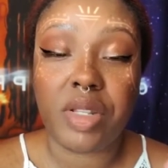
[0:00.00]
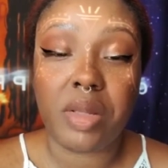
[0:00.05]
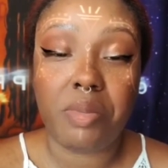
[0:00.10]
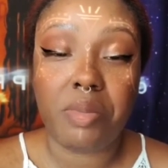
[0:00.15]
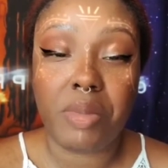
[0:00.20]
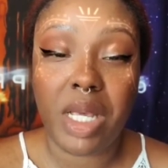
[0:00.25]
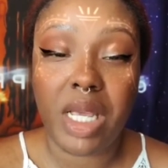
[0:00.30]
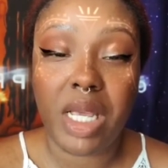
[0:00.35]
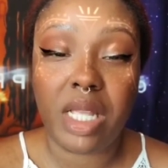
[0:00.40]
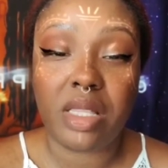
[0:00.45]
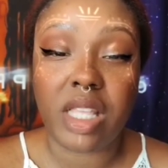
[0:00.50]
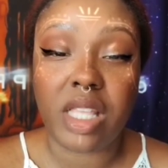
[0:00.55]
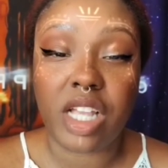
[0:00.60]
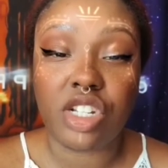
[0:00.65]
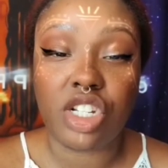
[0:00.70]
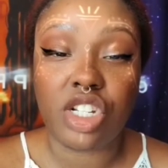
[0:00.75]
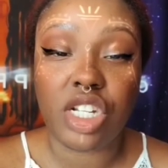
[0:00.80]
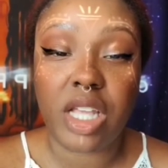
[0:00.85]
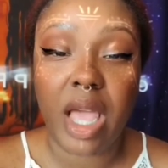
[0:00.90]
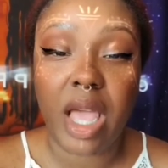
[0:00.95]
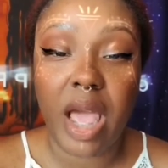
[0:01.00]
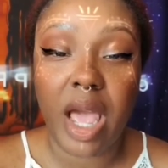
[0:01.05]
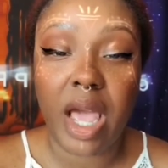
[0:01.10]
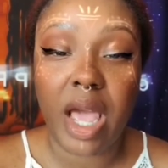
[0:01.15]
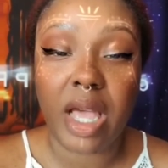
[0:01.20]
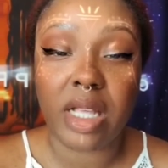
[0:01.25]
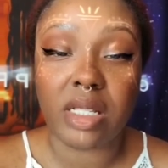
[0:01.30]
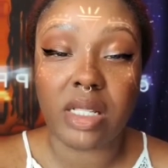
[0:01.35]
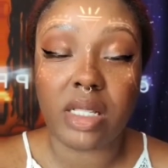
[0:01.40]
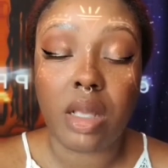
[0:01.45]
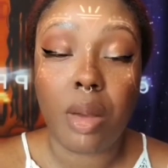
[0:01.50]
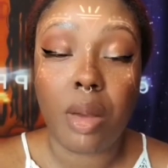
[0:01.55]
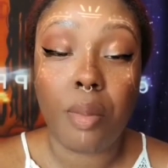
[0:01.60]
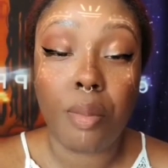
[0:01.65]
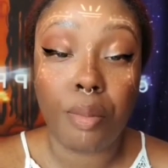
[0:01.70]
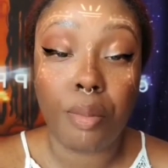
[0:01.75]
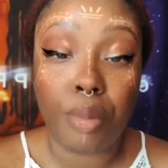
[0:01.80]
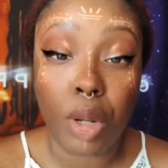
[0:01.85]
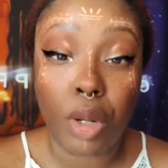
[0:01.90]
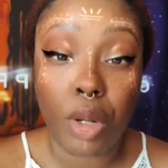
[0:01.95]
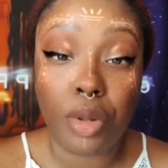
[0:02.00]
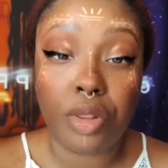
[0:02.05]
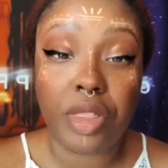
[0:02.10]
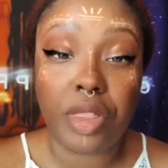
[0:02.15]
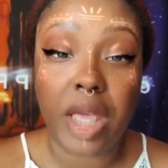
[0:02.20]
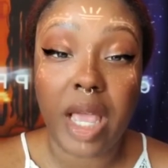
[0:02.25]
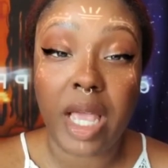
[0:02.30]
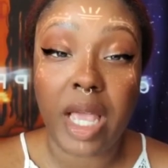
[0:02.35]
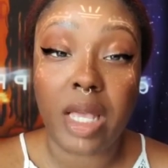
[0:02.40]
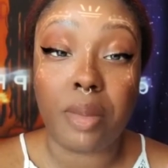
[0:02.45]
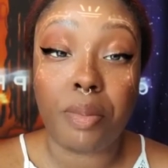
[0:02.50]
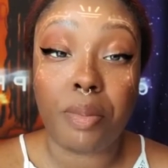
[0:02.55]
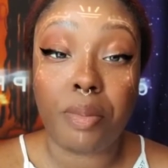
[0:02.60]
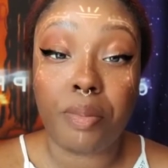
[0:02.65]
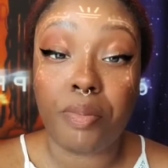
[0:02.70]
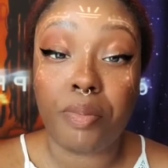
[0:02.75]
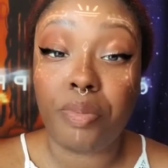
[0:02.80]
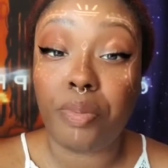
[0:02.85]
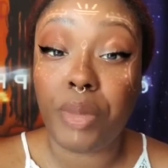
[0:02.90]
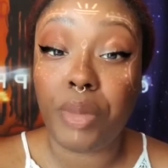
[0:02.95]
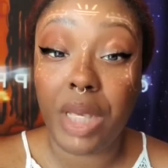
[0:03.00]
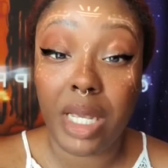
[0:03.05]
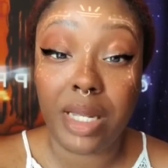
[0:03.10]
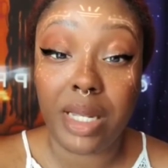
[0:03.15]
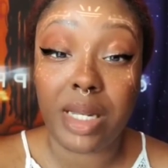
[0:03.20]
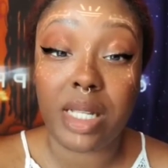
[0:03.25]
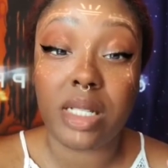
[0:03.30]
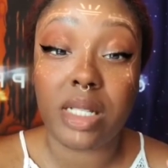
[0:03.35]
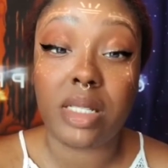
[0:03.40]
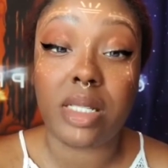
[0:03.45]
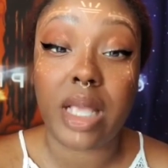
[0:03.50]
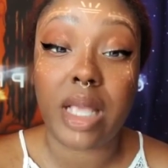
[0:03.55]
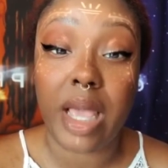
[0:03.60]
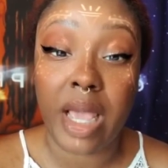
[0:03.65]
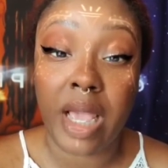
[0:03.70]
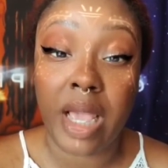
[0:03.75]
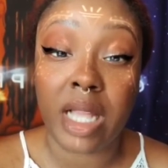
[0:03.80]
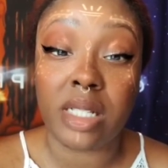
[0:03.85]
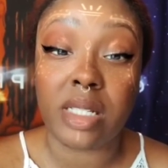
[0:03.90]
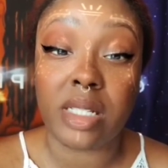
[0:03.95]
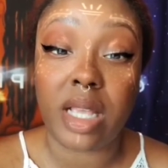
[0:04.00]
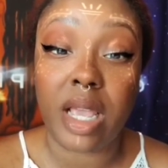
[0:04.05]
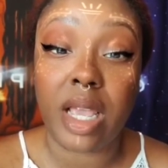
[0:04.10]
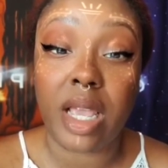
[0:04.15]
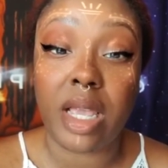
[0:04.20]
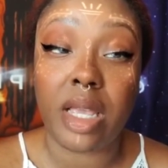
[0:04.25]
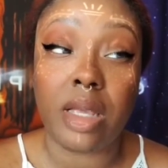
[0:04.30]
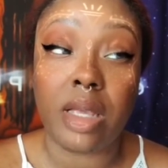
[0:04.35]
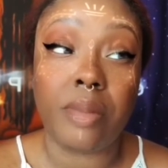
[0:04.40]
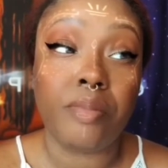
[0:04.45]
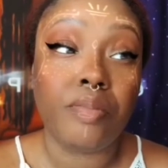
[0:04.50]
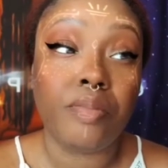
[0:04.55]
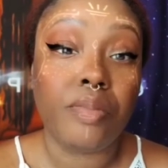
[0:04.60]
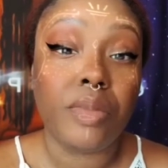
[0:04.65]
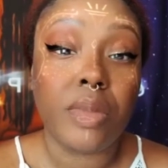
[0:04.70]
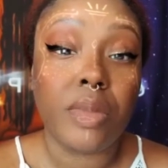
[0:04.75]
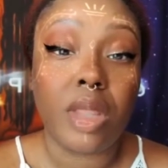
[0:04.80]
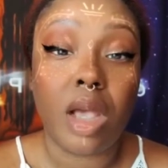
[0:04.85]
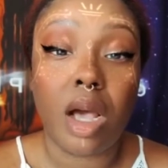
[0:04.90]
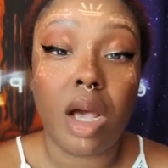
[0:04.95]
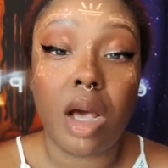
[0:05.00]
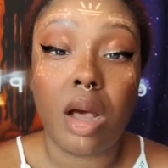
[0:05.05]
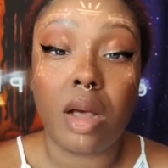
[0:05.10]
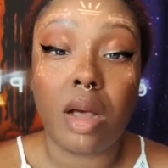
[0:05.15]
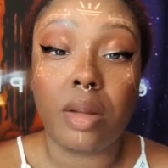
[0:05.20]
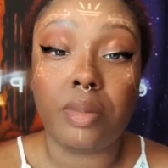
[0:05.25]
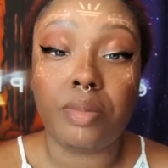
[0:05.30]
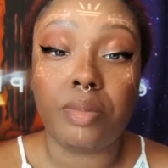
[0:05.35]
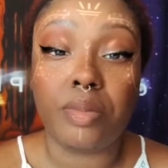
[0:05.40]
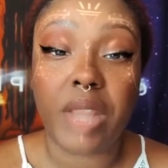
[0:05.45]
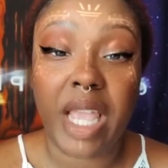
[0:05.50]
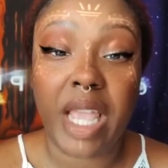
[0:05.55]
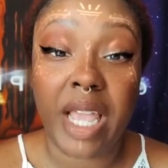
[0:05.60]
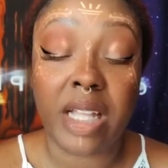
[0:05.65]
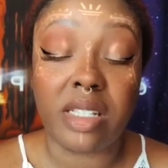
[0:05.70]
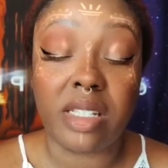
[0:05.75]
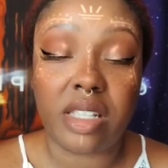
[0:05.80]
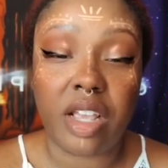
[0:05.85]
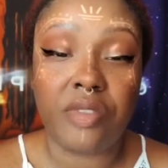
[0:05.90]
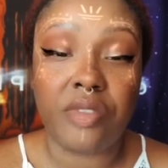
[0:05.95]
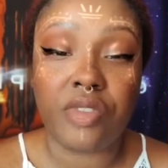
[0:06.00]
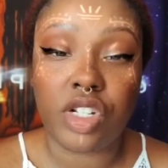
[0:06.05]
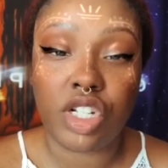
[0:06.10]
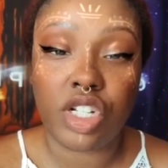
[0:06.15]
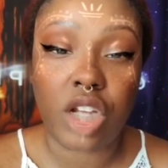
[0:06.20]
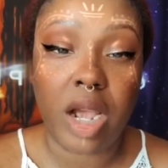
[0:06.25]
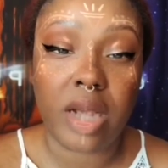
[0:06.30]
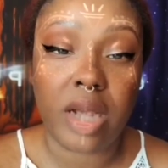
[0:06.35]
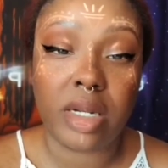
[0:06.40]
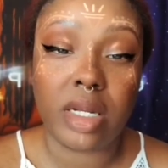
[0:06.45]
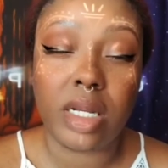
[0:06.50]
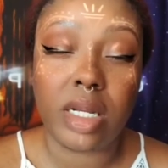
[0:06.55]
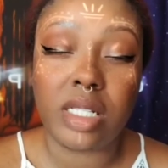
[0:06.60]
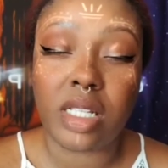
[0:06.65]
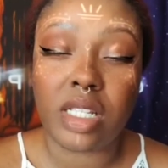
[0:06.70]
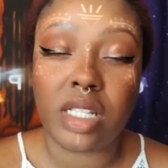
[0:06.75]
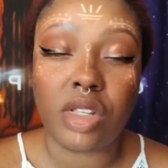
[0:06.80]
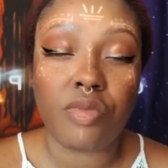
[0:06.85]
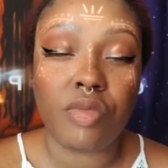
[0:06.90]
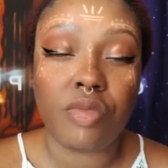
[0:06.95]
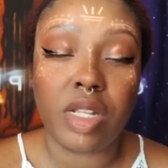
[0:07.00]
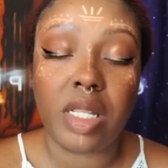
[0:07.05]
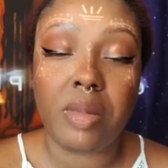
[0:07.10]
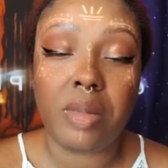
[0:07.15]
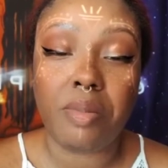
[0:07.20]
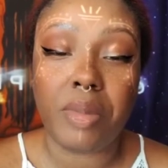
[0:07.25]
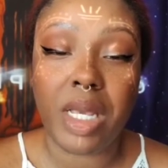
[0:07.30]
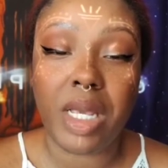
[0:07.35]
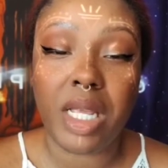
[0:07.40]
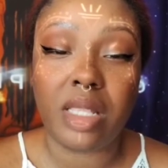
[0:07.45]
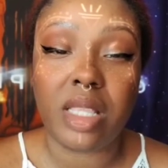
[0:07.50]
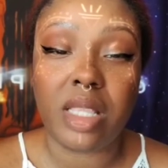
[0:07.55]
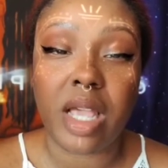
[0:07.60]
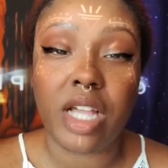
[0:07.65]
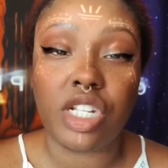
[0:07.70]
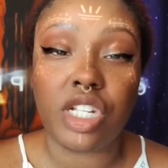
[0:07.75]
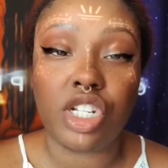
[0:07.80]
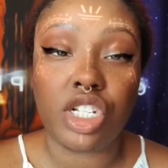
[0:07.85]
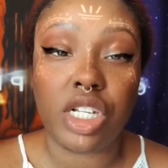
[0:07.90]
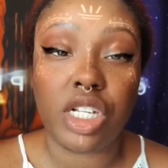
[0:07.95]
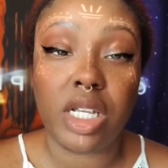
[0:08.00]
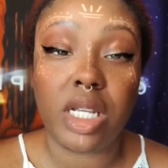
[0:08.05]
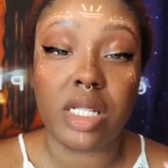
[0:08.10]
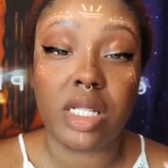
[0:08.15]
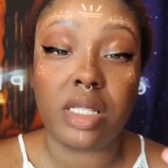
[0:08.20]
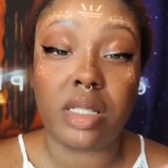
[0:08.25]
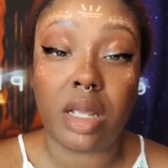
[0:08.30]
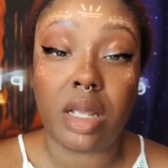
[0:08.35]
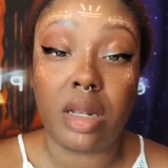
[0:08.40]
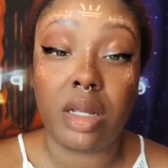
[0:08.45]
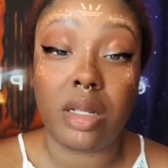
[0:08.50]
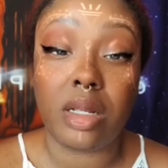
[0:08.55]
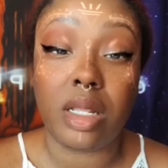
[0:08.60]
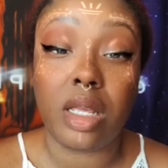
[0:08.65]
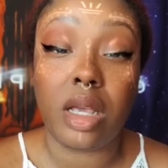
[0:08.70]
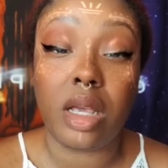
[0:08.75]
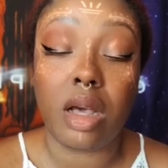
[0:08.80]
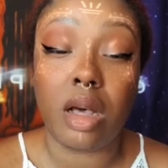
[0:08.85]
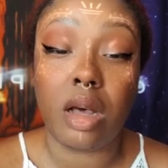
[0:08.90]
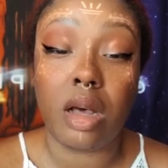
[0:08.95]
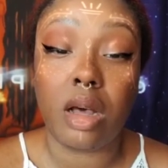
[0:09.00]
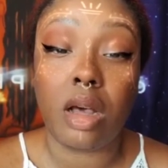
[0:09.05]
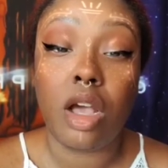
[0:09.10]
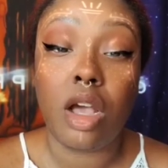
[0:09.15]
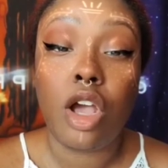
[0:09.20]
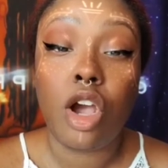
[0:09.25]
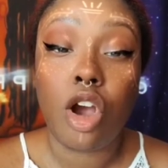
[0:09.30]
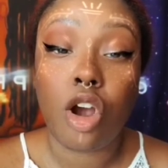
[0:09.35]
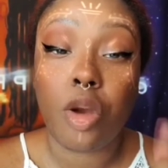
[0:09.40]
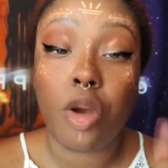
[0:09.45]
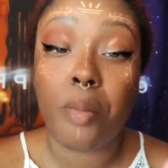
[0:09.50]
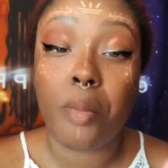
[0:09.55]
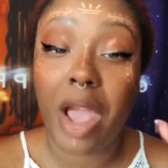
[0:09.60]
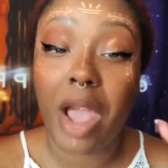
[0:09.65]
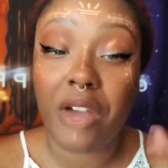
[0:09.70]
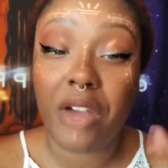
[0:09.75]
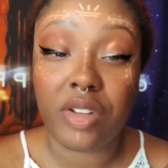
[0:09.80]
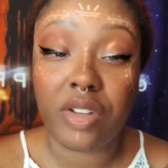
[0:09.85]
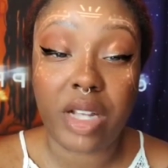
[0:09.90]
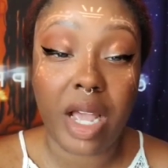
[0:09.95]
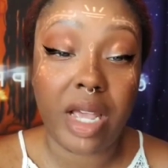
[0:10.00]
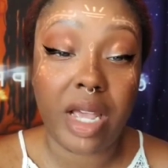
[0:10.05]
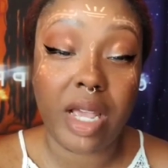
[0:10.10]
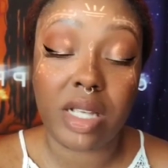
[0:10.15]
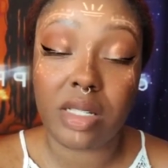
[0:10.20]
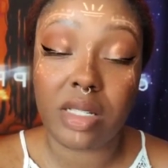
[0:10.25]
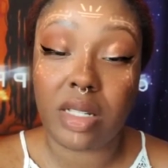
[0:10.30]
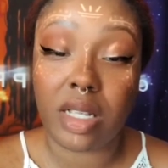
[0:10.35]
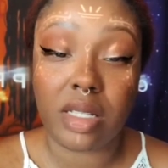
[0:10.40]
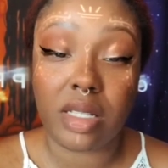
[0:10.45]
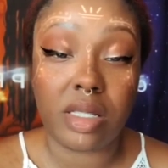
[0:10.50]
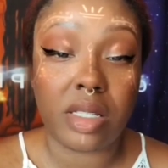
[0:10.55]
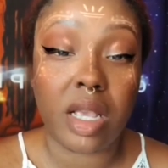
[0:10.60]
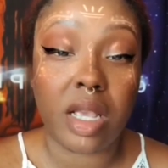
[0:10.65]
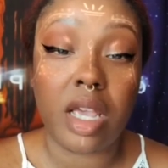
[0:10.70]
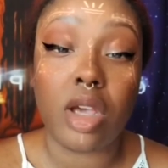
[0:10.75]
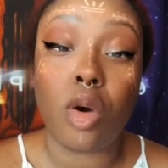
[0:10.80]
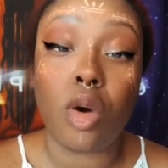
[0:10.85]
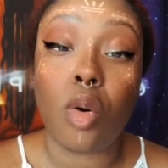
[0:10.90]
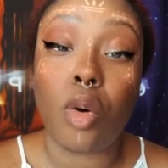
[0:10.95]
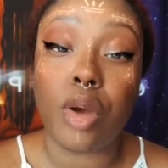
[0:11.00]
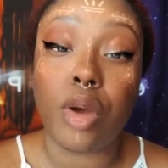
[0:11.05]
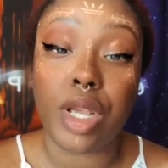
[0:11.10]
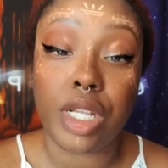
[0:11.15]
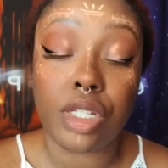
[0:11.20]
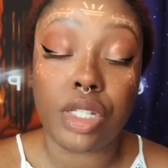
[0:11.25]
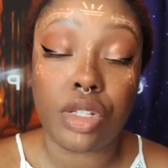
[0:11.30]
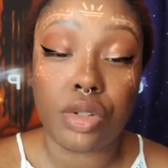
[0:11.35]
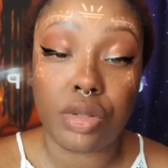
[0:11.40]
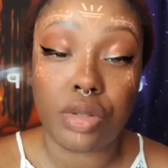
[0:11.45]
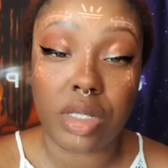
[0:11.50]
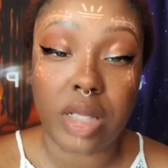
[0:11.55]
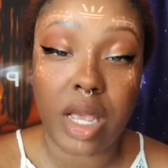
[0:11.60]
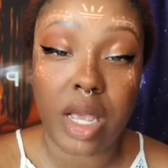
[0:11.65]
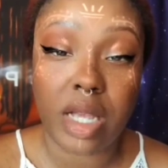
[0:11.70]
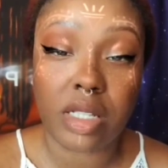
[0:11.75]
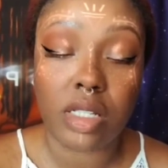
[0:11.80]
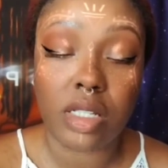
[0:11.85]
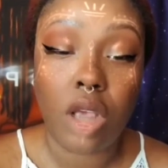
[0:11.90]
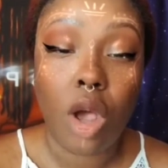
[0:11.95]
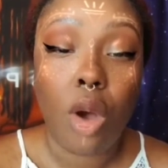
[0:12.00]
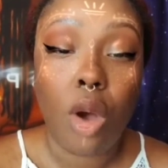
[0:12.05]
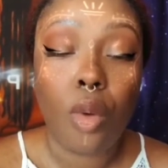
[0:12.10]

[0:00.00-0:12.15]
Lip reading: mean that she has both a penis and a vagina. It doesn't really mean that she is technically a hermaphrodite, as they say, or intersex.